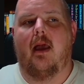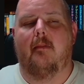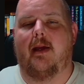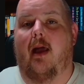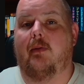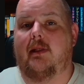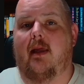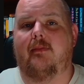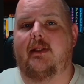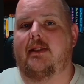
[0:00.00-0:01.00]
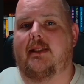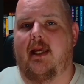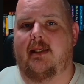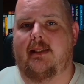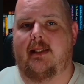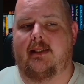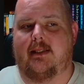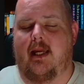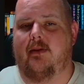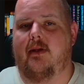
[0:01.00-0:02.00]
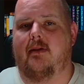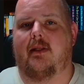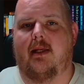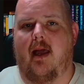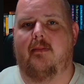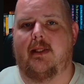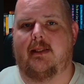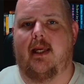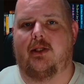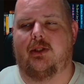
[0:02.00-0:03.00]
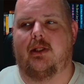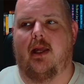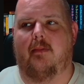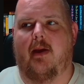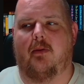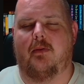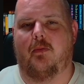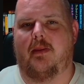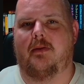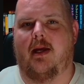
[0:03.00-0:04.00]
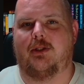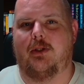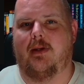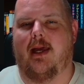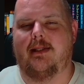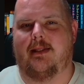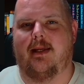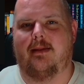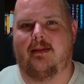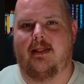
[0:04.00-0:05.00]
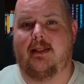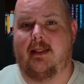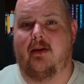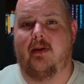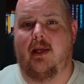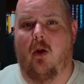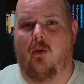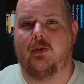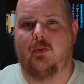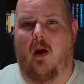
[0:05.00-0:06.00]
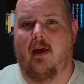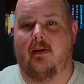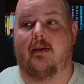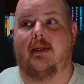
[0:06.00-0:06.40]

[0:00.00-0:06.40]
But I would love to discuss this down there in the comments section about whether or not you guys think that this theory holds water.